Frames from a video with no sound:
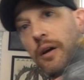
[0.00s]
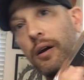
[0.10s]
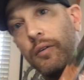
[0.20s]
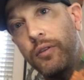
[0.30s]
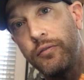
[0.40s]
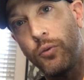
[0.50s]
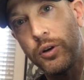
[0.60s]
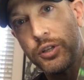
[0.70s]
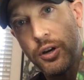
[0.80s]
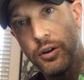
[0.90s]
of the 4
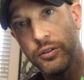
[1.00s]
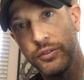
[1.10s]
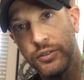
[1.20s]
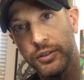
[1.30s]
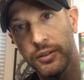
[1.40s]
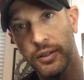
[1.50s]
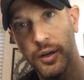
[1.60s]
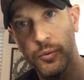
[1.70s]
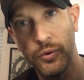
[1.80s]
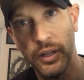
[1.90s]
Turtles.
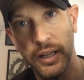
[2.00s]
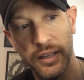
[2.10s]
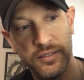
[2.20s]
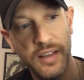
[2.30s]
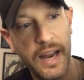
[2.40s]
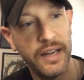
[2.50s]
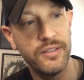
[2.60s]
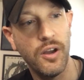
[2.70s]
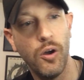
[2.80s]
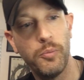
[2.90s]
Really excited
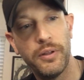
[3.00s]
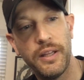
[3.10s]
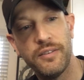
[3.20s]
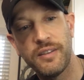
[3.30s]
to open these